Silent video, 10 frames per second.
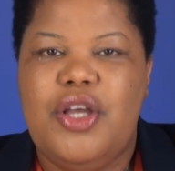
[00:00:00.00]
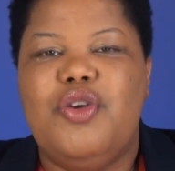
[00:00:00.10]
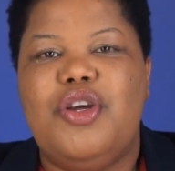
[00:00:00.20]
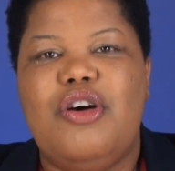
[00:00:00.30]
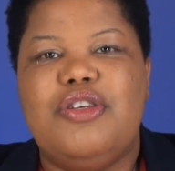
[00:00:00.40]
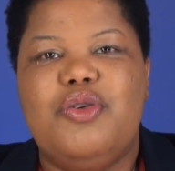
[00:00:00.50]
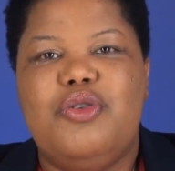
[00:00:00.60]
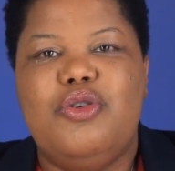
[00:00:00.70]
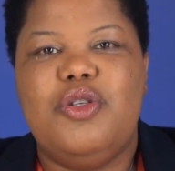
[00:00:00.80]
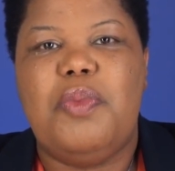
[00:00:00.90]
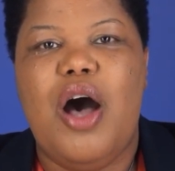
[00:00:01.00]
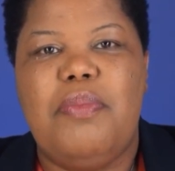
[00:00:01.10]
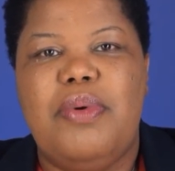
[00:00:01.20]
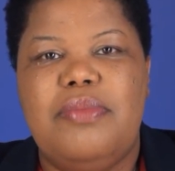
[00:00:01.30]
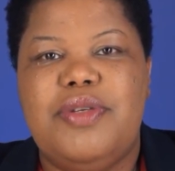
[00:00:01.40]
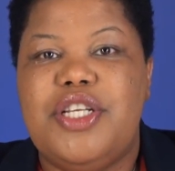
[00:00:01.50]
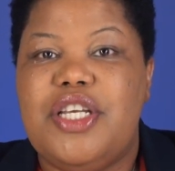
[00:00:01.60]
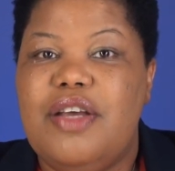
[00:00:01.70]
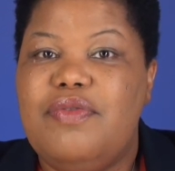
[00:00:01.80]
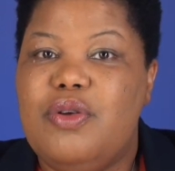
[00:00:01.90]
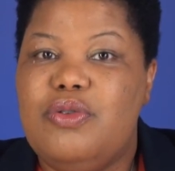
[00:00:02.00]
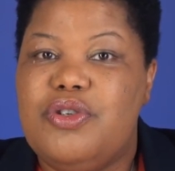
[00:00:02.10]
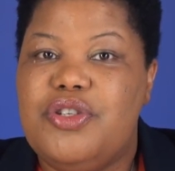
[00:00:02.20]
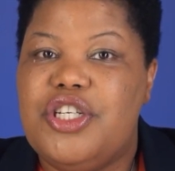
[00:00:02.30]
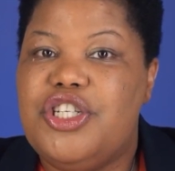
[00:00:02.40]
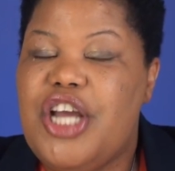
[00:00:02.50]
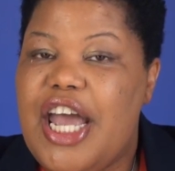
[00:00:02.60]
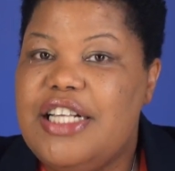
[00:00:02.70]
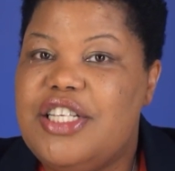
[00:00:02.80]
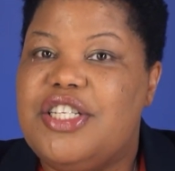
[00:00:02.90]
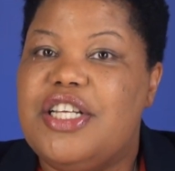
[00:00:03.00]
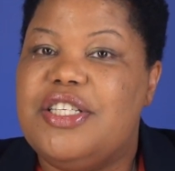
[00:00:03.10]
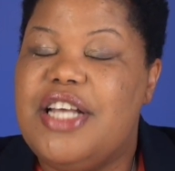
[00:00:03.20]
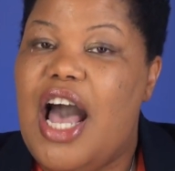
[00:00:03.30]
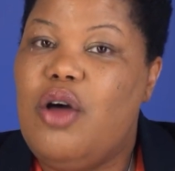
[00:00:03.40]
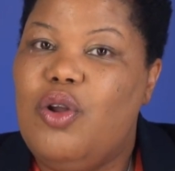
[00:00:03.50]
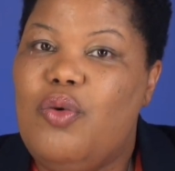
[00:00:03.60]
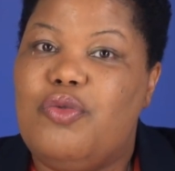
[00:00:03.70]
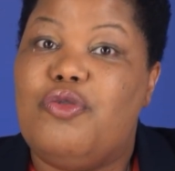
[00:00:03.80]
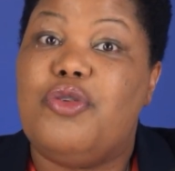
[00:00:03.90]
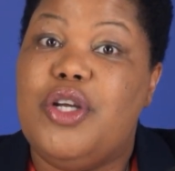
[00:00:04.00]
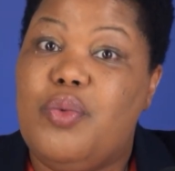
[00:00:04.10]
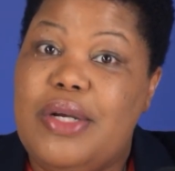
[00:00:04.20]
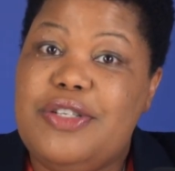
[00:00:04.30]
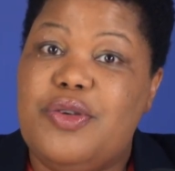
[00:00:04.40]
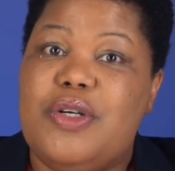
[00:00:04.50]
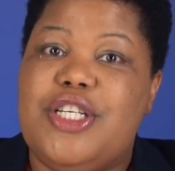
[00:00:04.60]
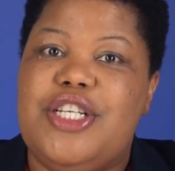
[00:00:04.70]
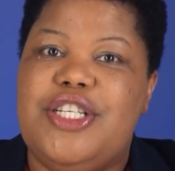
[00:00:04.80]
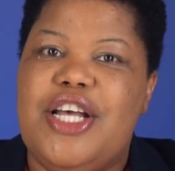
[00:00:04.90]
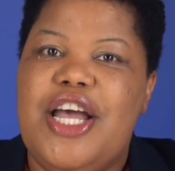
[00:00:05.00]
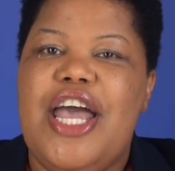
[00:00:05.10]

You can also use pop-ups to give users a chance to download free resources